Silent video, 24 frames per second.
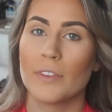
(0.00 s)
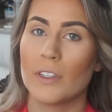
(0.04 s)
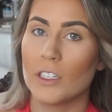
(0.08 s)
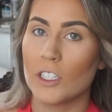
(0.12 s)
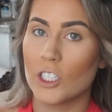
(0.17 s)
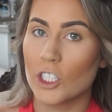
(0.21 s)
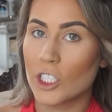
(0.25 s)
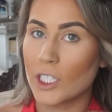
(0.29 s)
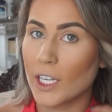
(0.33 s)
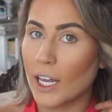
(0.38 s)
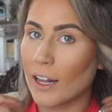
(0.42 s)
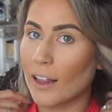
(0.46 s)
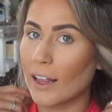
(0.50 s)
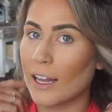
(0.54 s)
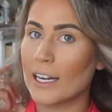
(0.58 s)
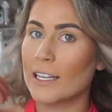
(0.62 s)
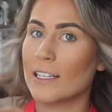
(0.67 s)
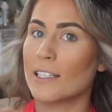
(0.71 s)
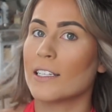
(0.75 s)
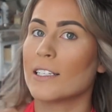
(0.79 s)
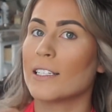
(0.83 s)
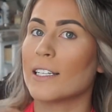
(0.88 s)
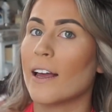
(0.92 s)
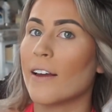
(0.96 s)
And just kind of let
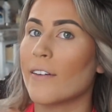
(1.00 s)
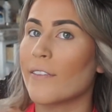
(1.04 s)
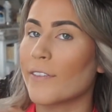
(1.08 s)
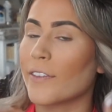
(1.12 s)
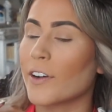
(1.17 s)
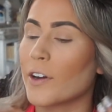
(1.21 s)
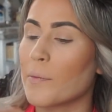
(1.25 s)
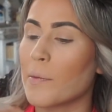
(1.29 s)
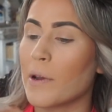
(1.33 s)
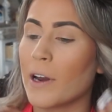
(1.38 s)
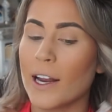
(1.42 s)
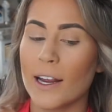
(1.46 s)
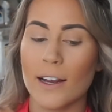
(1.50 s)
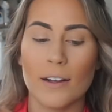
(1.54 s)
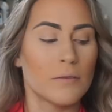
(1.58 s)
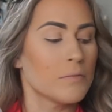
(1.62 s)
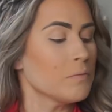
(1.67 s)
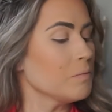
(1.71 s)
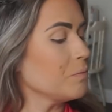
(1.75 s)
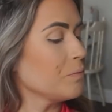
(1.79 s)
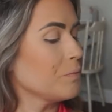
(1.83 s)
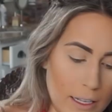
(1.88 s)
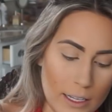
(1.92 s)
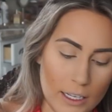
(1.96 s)
it set for a minute
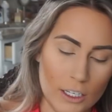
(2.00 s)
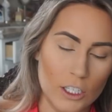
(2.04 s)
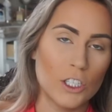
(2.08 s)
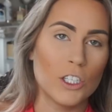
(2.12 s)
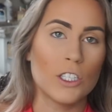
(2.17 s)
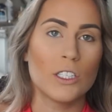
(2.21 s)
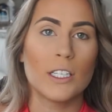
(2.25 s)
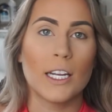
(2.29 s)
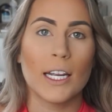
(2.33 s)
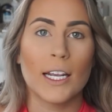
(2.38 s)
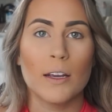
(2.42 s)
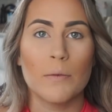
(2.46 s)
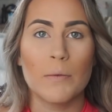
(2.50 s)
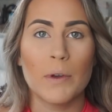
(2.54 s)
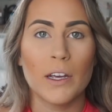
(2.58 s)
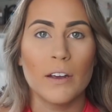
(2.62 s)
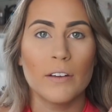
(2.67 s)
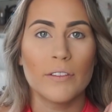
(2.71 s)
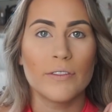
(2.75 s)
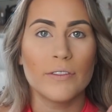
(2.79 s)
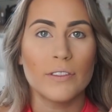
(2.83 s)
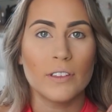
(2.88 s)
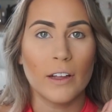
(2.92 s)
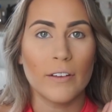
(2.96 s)
and then just take a
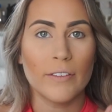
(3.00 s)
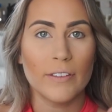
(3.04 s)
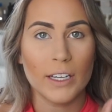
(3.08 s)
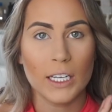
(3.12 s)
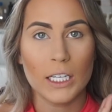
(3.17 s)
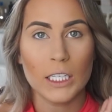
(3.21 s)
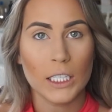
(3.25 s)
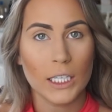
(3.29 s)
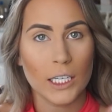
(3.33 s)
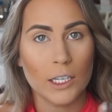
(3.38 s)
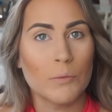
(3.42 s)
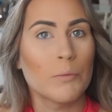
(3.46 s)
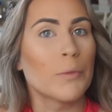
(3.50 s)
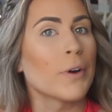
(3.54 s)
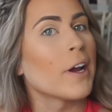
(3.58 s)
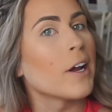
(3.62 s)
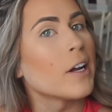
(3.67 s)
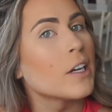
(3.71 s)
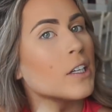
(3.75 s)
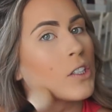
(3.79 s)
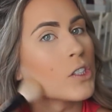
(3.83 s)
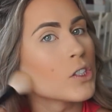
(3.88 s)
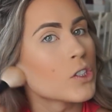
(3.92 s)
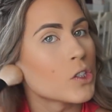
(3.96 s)
big fluffy clean
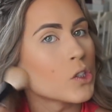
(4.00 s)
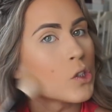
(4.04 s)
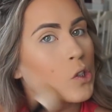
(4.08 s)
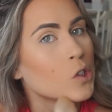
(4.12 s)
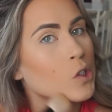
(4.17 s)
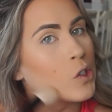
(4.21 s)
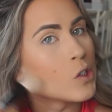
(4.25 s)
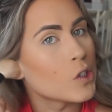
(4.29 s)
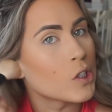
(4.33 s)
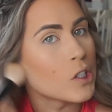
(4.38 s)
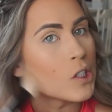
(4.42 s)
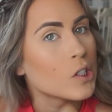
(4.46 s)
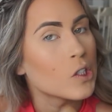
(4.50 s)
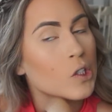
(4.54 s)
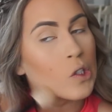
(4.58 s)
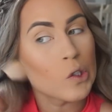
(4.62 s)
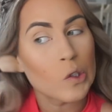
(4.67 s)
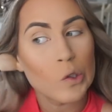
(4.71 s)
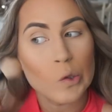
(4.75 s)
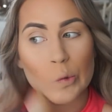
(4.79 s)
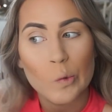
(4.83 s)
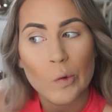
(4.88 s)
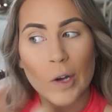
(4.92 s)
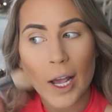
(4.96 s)
brush and
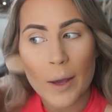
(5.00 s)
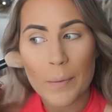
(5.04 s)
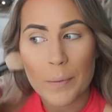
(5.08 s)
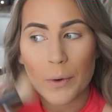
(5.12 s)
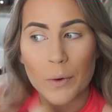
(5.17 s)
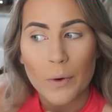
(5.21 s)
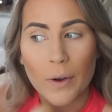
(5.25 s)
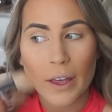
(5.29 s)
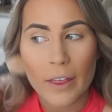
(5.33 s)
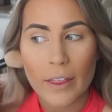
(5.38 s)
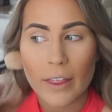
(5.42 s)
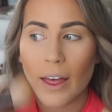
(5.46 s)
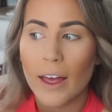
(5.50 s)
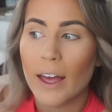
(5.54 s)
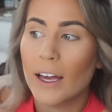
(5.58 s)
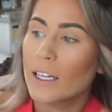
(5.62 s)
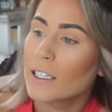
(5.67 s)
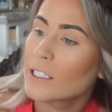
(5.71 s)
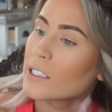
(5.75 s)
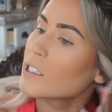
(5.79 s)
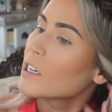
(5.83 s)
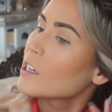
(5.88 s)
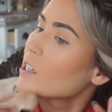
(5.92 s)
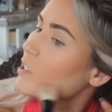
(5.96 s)
just wipe away the
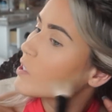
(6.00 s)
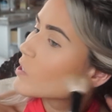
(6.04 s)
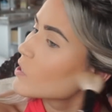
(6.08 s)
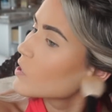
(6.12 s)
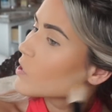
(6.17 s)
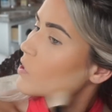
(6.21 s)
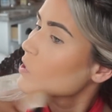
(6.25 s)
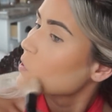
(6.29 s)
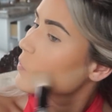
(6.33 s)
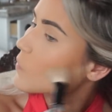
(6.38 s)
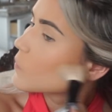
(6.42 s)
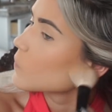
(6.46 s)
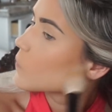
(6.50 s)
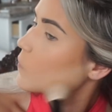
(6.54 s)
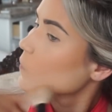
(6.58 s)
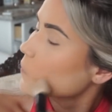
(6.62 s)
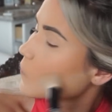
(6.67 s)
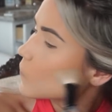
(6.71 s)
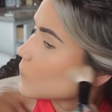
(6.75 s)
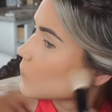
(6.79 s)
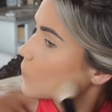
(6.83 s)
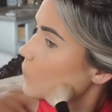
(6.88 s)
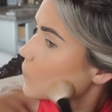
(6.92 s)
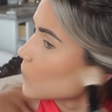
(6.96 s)
excess.
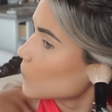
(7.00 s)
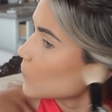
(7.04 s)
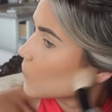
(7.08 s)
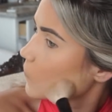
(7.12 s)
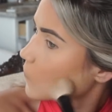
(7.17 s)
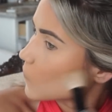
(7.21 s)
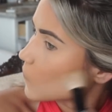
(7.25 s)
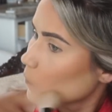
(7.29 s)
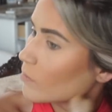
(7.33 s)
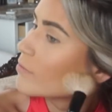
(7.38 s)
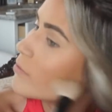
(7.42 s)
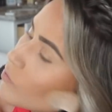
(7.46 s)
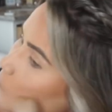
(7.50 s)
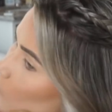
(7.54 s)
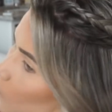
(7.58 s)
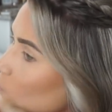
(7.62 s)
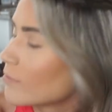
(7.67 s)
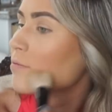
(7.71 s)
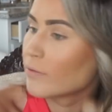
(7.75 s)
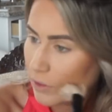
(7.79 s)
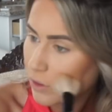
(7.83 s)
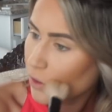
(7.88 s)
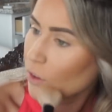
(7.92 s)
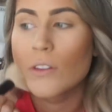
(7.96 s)

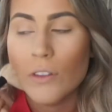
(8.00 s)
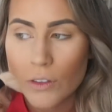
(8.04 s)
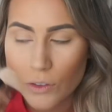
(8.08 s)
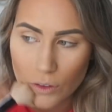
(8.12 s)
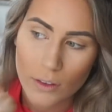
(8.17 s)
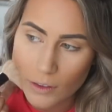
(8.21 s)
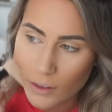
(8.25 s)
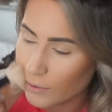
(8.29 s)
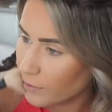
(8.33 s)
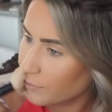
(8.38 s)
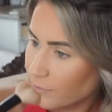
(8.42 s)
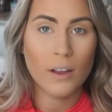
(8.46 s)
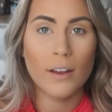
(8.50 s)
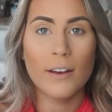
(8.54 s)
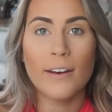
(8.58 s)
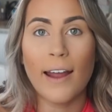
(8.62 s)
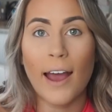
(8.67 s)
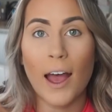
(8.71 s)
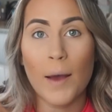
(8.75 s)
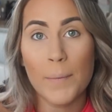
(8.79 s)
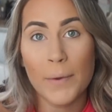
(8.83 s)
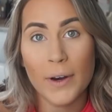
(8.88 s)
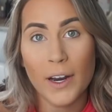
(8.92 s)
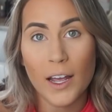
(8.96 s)

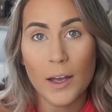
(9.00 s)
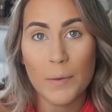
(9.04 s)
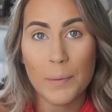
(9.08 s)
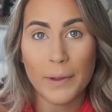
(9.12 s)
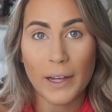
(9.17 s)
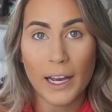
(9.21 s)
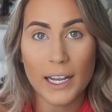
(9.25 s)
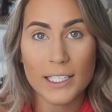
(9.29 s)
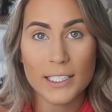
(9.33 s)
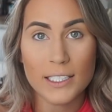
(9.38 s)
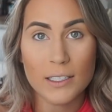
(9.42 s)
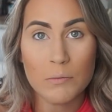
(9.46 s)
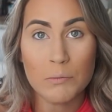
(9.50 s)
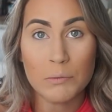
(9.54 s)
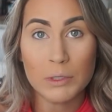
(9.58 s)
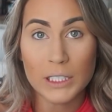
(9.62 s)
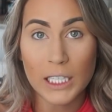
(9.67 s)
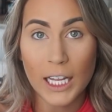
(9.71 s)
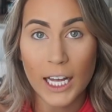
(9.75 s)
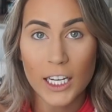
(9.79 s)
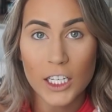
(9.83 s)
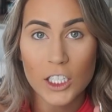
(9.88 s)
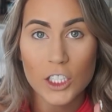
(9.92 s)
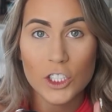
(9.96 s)
Now I'm gonna apply some
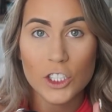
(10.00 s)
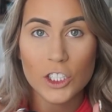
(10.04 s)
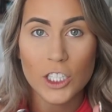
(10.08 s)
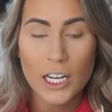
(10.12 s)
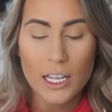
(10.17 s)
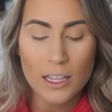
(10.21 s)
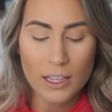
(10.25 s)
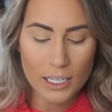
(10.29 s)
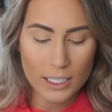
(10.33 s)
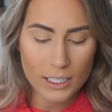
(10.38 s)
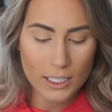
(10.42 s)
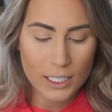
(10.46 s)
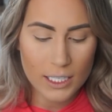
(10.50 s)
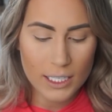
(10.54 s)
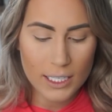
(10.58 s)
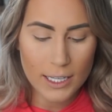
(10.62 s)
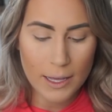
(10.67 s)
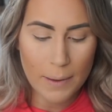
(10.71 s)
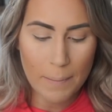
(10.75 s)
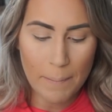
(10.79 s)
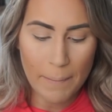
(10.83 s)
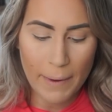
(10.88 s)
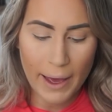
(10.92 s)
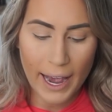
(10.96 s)
blush, and this is
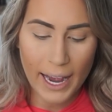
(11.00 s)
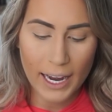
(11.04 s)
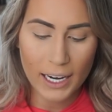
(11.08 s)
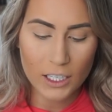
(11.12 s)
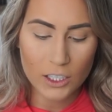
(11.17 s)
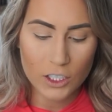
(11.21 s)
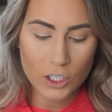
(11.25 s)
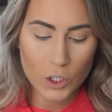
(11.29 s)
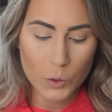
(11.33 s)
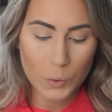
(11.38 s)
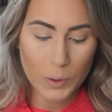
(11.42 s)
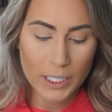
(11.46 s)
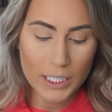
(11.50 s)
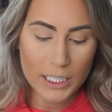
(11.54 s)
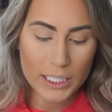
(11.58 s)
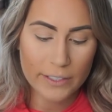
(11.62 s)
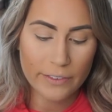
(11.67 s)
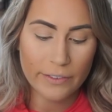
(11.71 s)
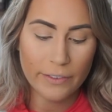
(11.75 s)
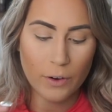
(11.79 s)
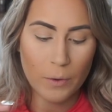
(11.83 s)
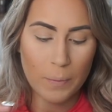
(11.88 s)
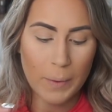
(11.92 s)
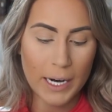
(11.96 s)
the MAC Sweets
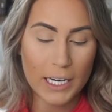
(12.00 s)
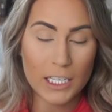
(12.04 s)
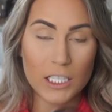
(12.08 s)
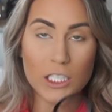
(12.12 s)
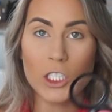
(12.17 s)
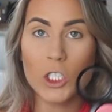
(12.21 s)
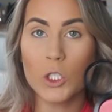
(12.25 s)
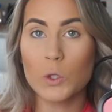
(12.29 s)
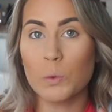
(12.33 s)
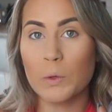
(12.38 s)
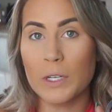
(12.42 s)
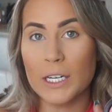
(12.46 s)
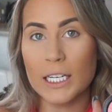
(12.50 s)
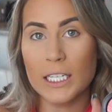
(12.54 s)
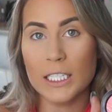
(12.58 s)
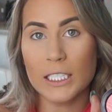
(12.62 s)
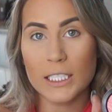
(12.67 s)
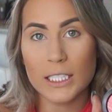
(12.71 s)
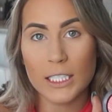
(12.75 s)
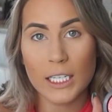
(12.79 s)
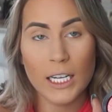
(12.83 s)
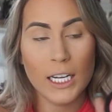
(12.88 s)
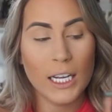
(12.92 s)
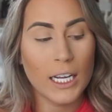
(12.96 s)
for My Sweet.